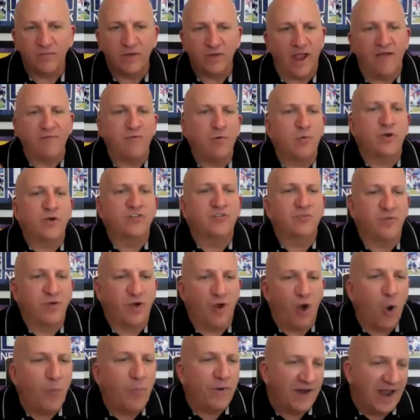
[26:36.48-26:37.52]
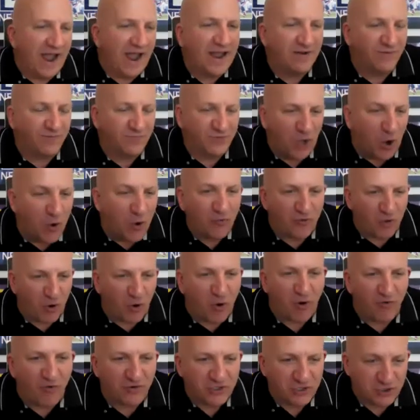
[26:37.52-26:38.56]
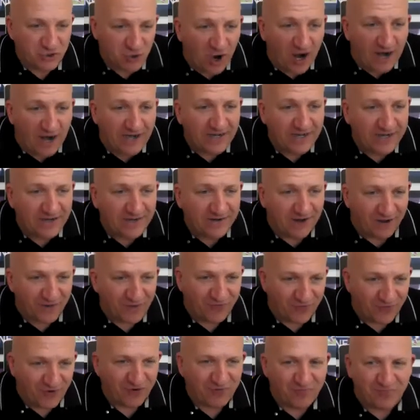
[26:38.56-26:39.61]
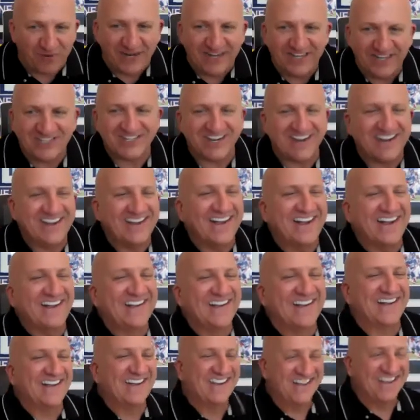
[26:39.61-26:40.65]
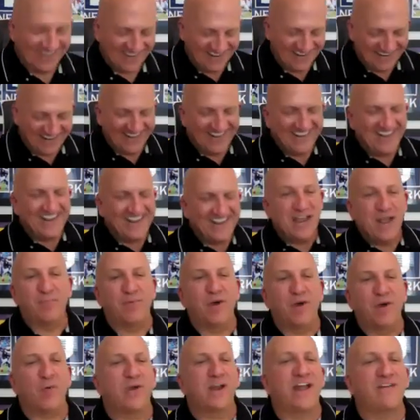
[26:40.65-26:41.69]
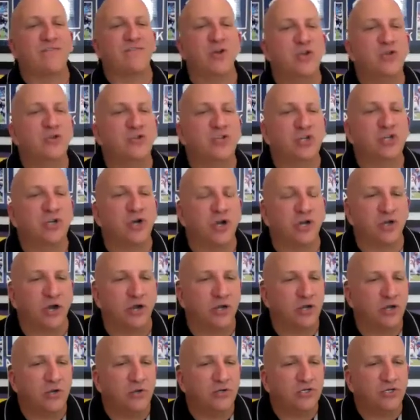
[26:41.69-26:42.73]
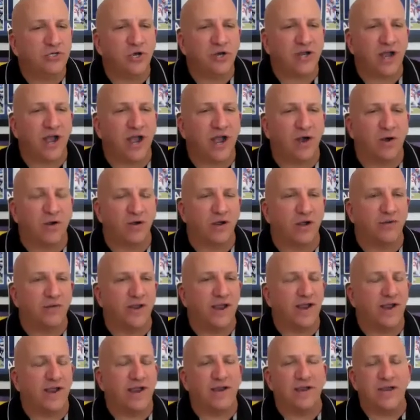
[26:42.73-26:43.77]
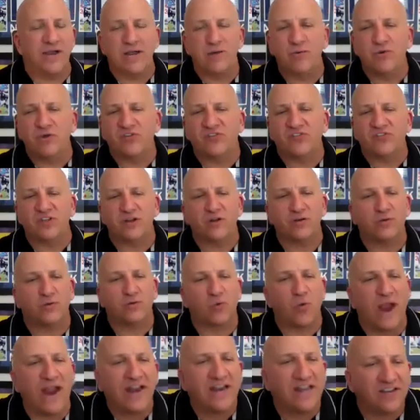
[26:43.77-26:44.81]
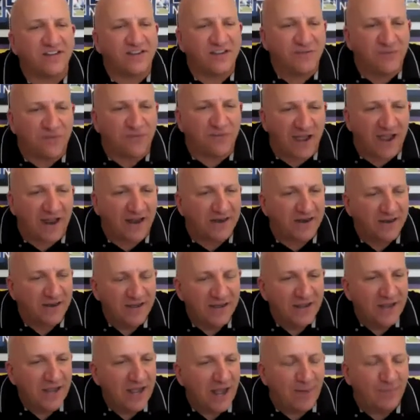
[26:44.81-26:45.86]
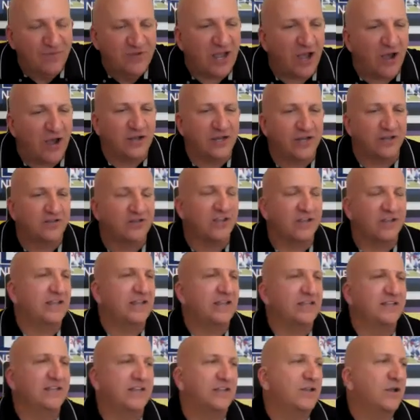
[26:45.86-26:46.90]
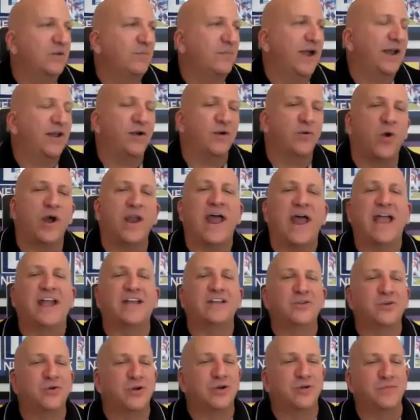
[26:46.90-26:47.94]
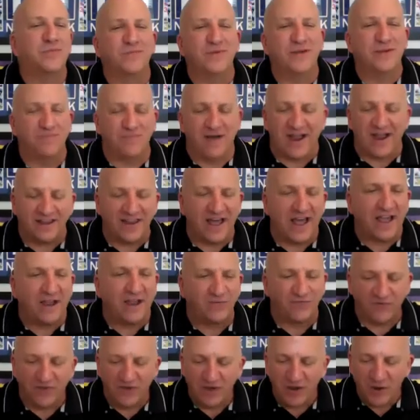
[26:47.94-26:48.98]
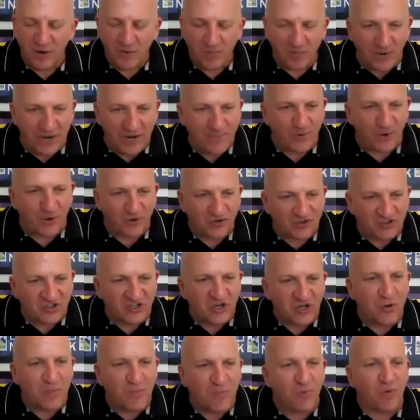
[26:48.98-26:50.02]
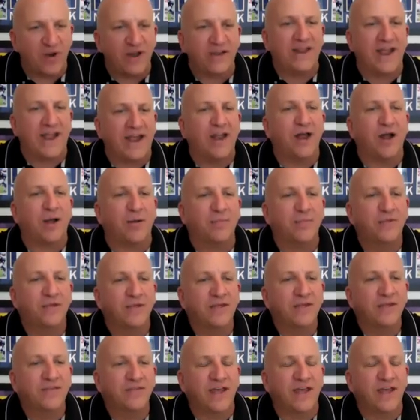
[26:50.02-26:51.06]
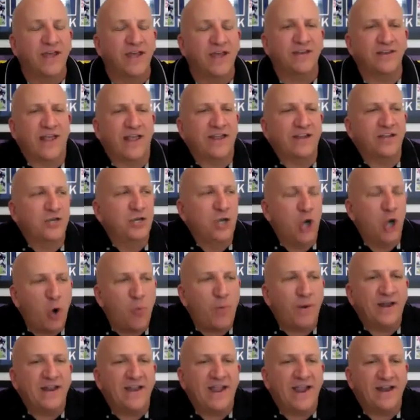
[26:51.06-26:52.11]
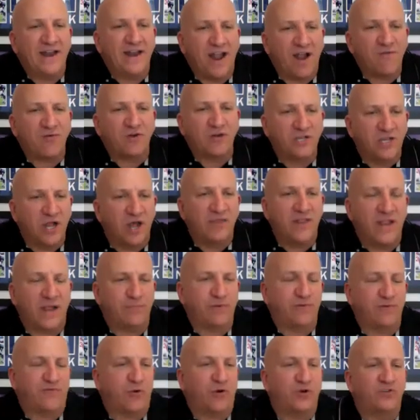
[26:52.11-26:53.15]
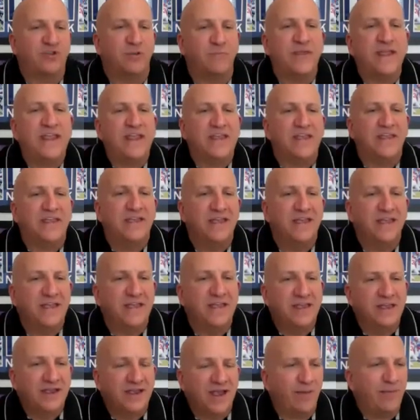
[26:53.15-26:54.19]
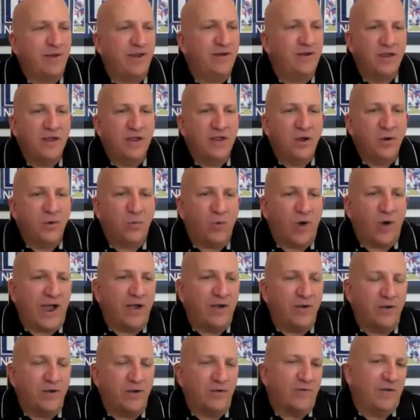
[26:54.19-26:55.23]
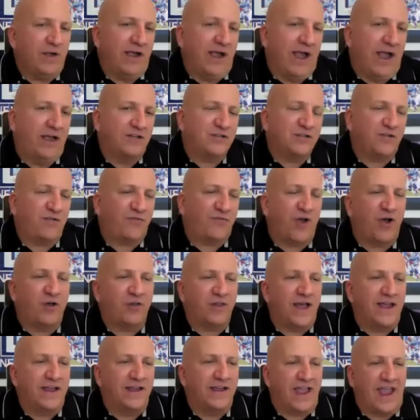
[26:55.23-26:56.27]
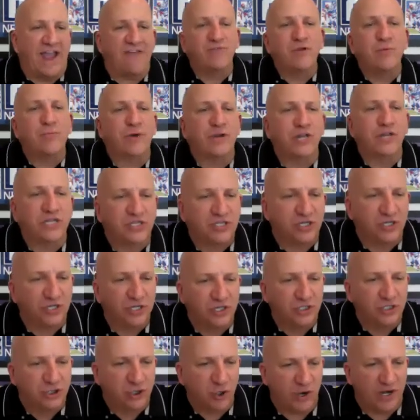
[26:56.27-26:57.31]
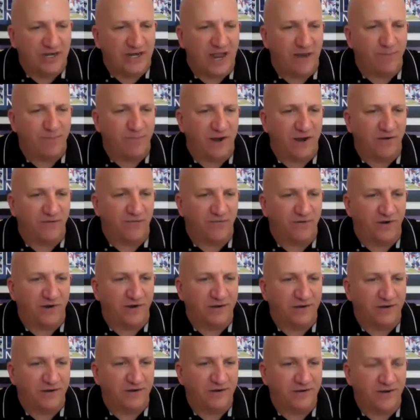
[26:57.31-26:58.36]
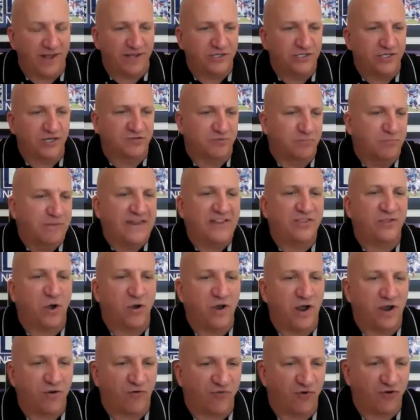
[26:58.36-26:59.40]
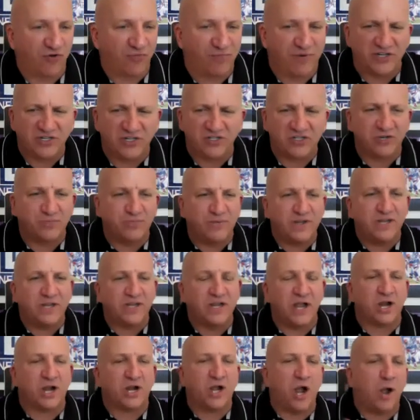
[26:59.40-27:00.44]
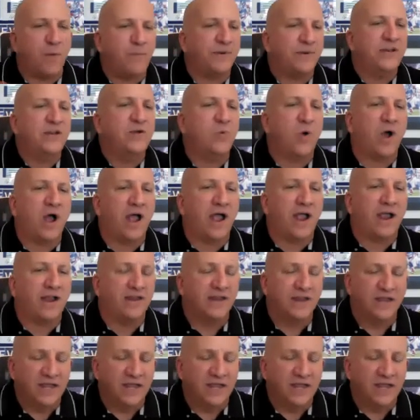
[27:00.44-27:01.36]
Everyone's hoping I don't throw a strike on the first pitch. But we have a huge cookout. I mean, it was the greatest event. I'm telling you, no matter what I do in my life, people still bring that up. And like nobody had ever done that before. And to me, I mean, I just felt like everybody should enjoy that benefit, not just me throwing out a first pitch. It should be a company-wide,